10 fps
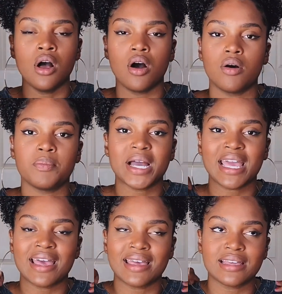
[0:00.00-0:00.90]
on my
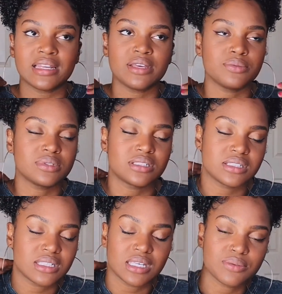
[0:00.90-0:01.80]
head. It was
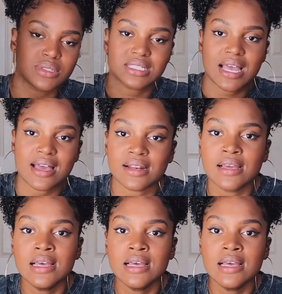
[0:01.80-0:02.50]
sad.